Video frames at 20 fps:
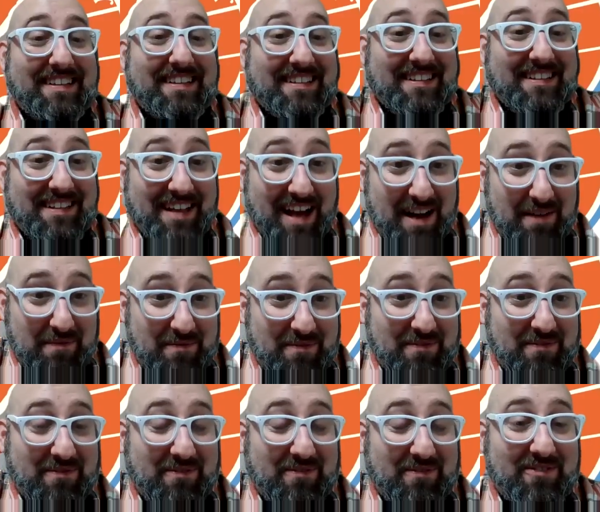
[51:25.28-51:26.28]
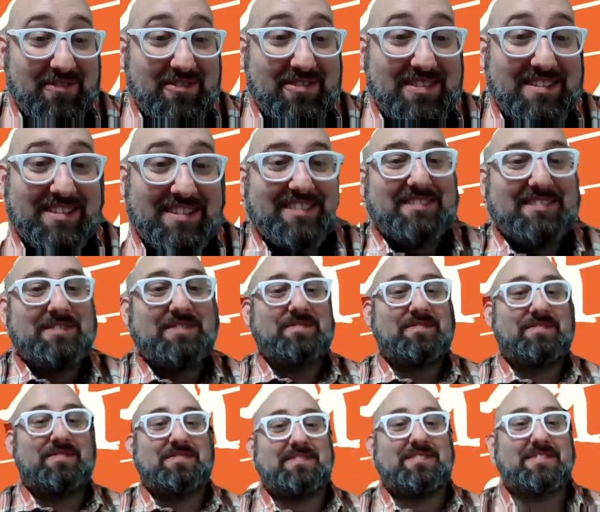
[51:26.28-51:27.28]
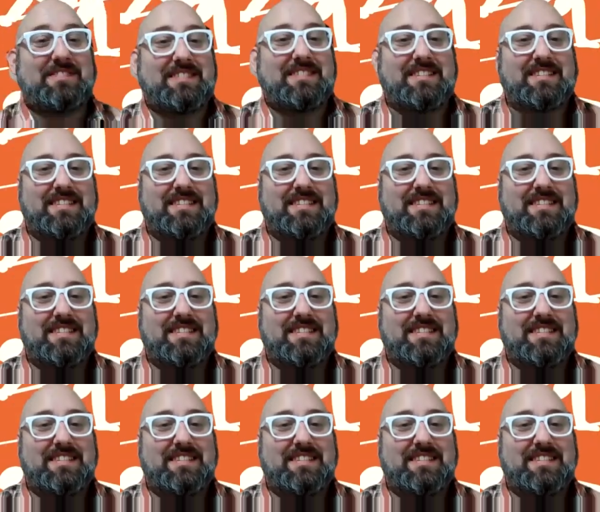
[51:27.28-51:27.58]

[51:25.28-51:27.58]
in a cage, blood and guts